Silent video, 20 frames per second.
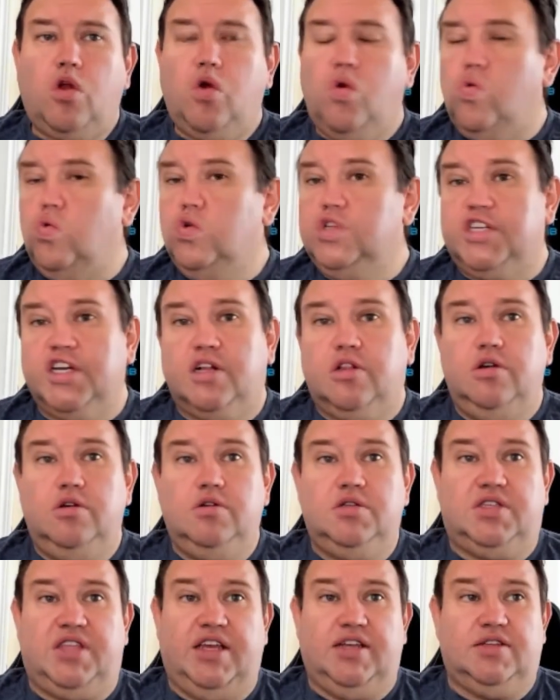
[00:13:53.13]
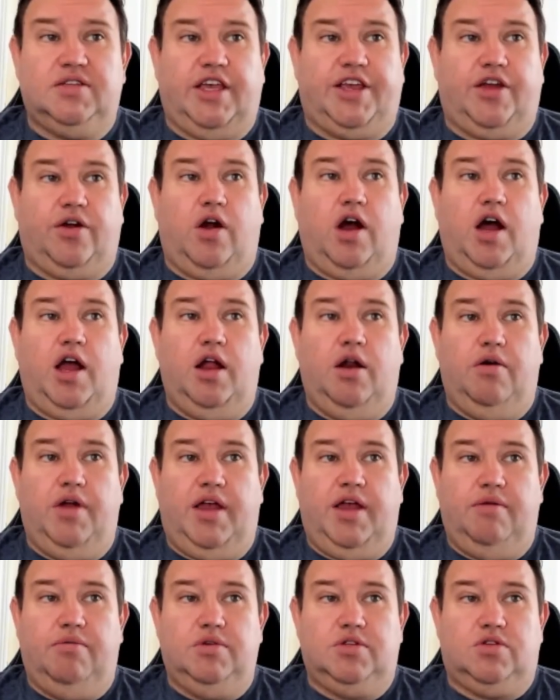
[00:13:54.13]
which includes things like your
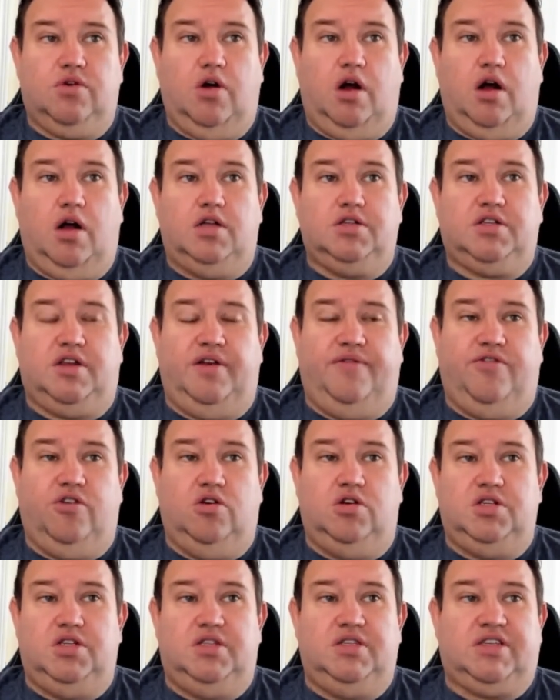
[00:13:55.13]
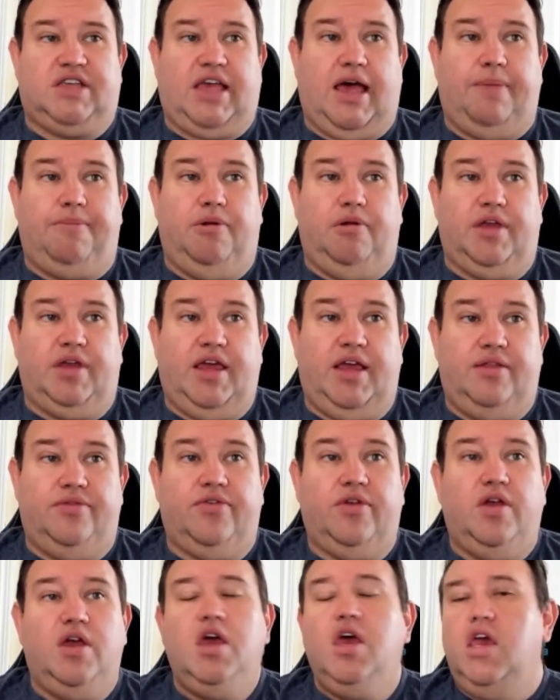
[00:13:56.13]
IRA withdrawals, conversions, capital gains,
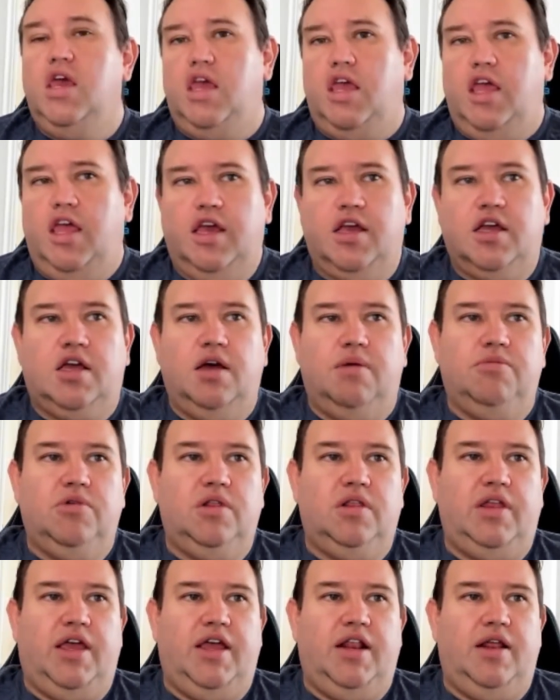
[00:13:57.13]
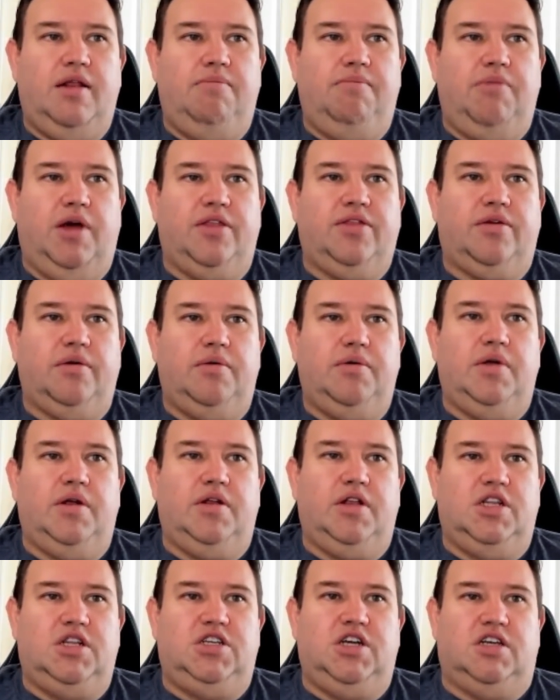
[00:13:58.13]
income-related monthly
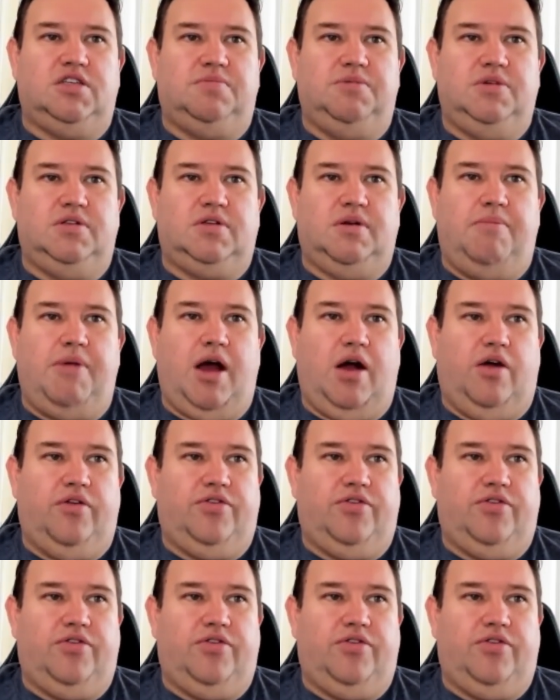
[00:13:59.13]
adjustments amounts.